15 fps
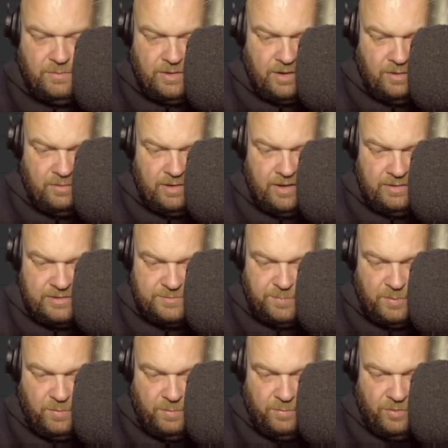There we go.
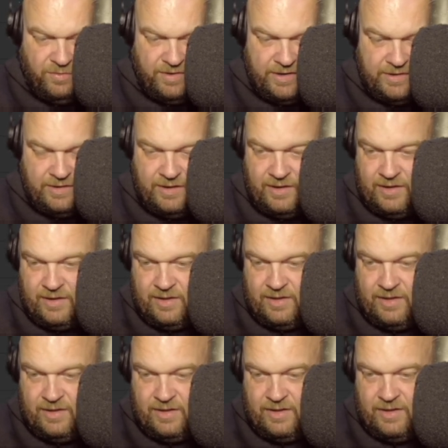Let's put one more in.
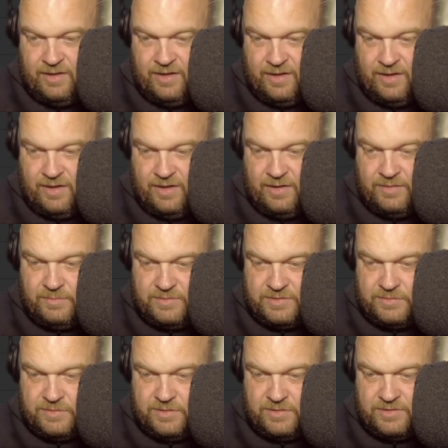
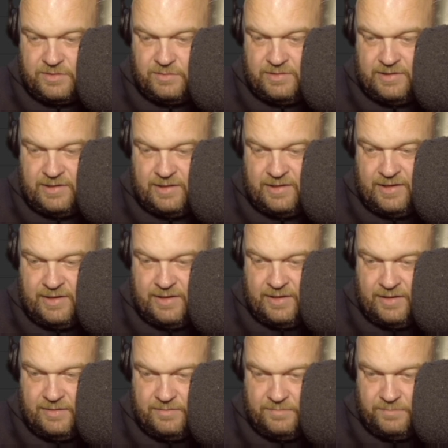Let's do a
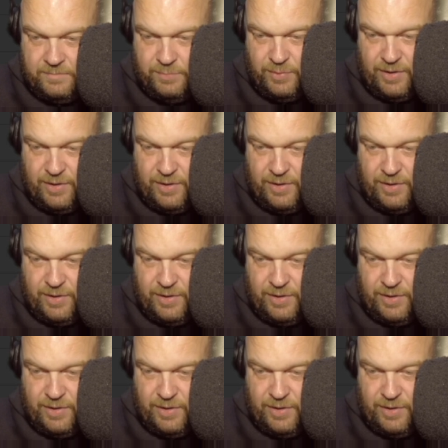little